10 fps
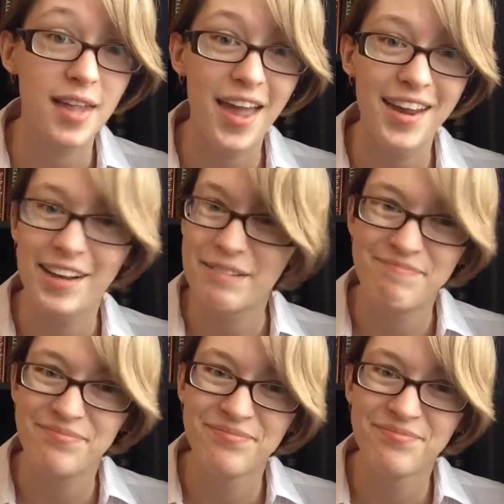Like,
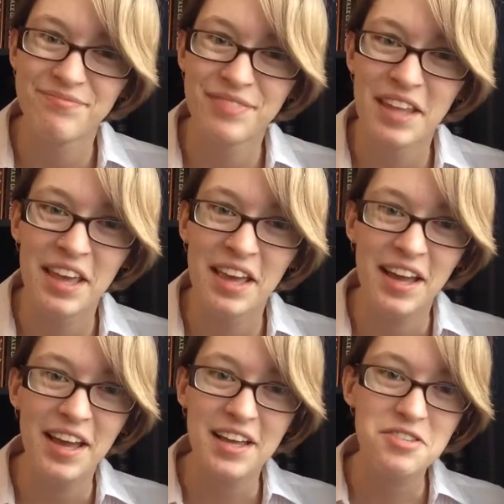
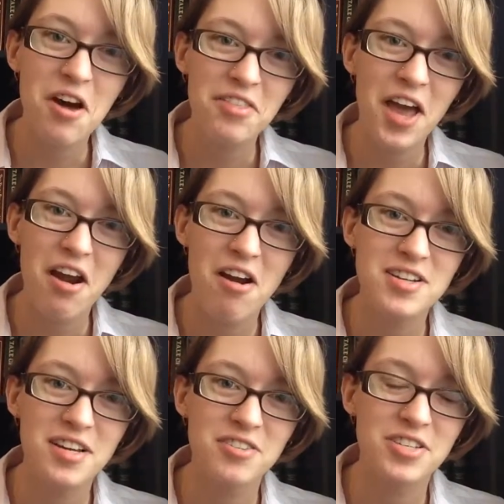it's not that
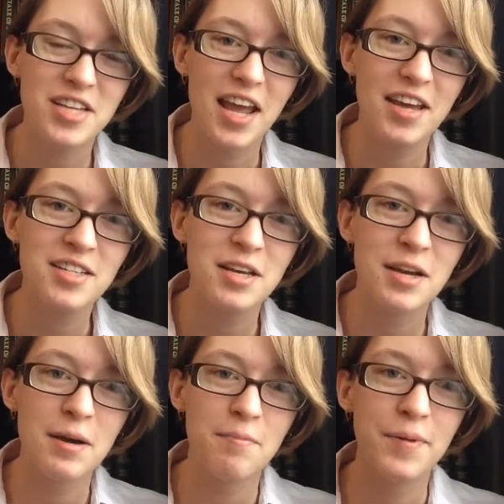hard to understand,
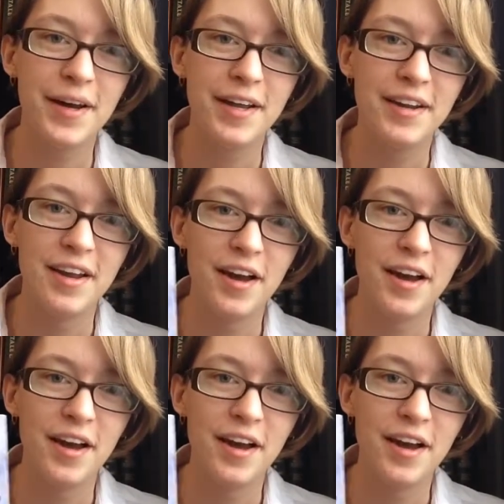but